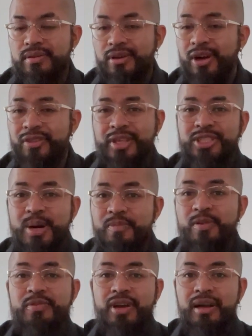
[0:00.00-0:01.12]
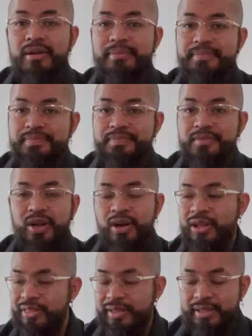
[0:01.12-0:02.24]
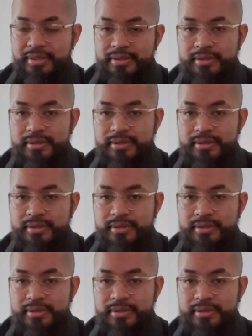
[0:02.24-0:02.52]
All things come from thought, all things.